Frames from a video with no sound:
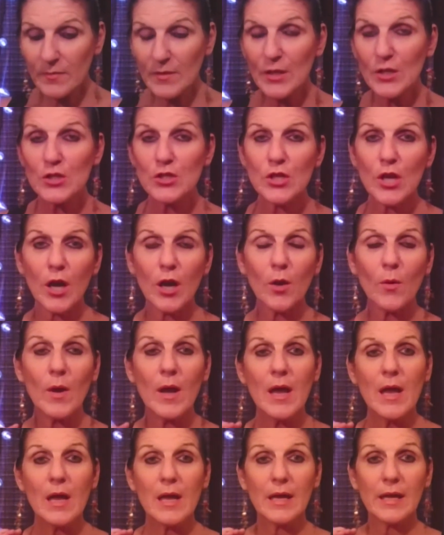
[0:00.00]
So
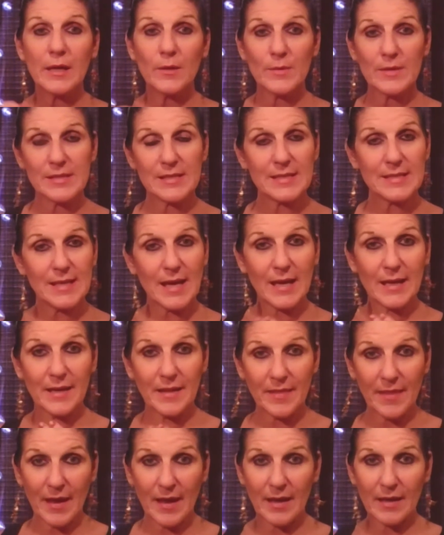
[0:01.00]
it was
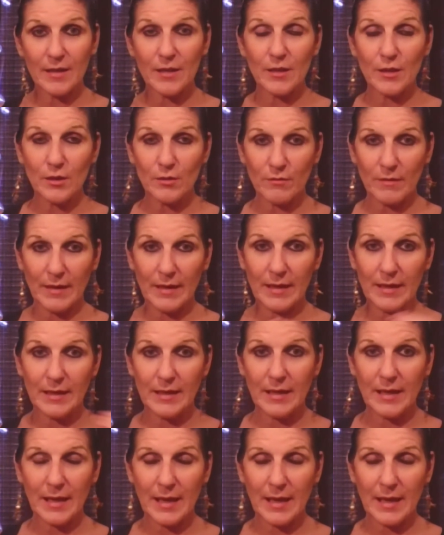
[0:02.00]
decided that Lorraine